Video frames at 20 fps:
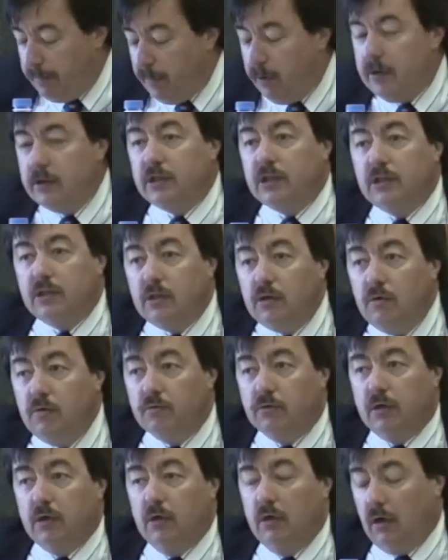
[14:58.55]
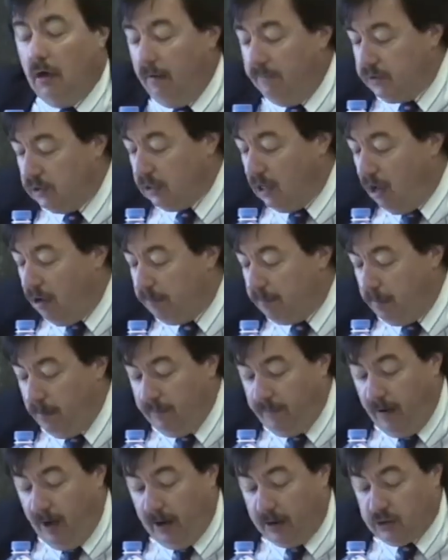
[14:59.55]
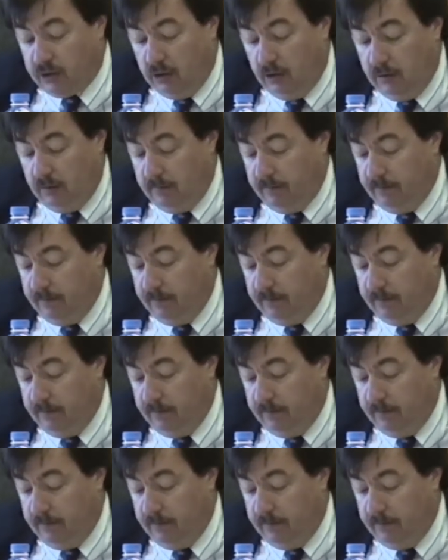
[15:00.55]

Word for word: pursuit of self-perfection.